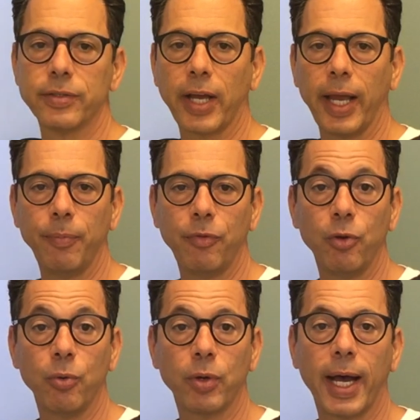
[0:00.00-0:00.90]
type
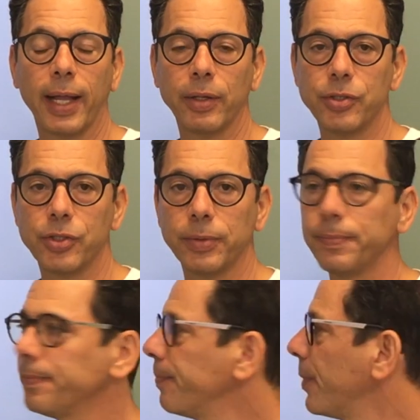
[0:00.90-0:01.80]
2 collagen.
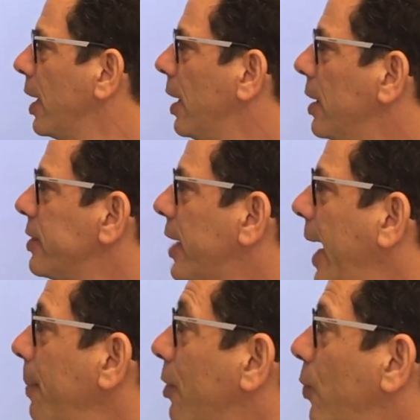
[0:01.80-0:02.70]

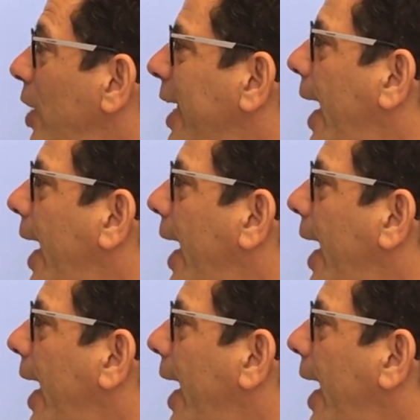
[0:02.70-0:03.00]
Type 3